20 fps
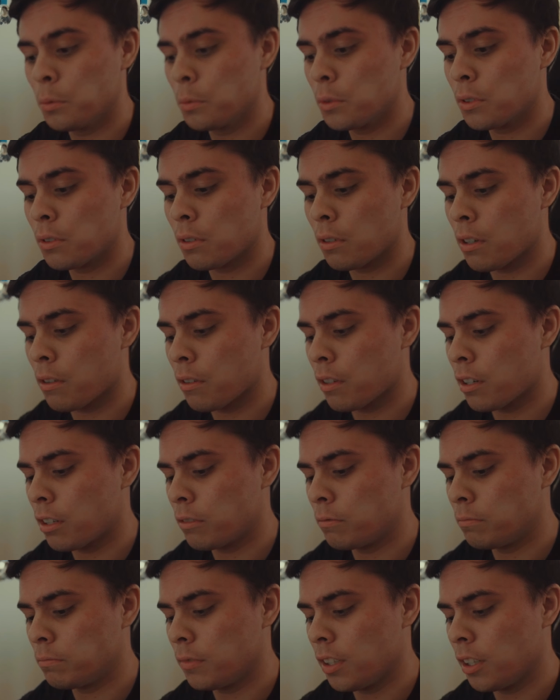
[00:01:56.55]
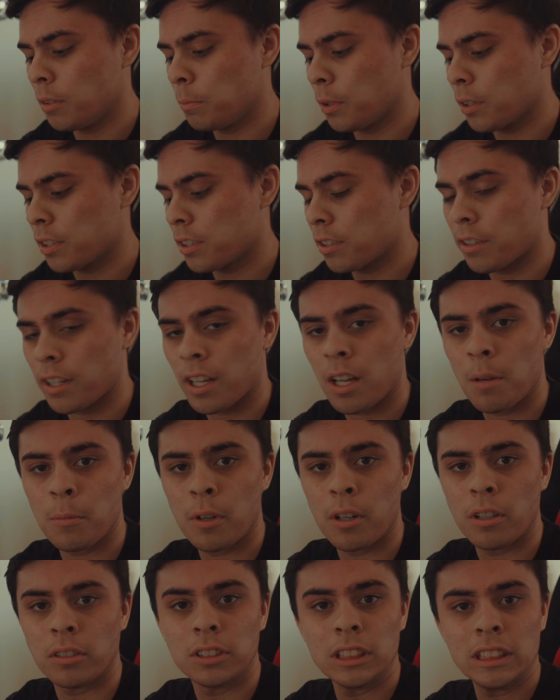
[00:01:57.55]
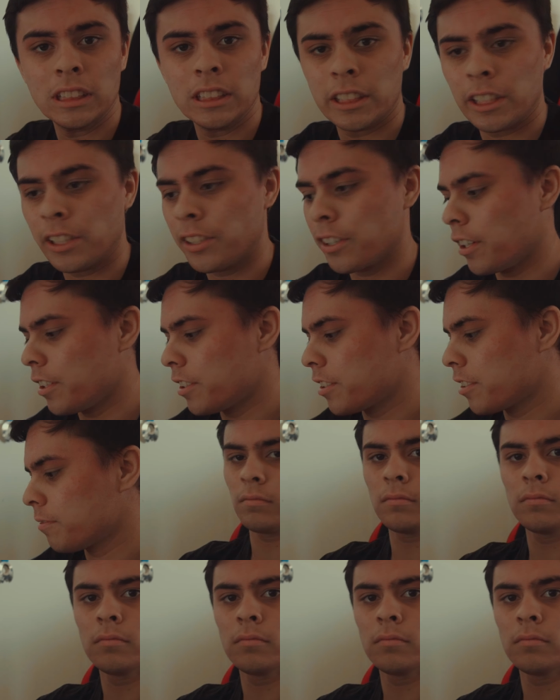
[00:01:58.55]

so I thought I'd unbox it on camera and show you guys.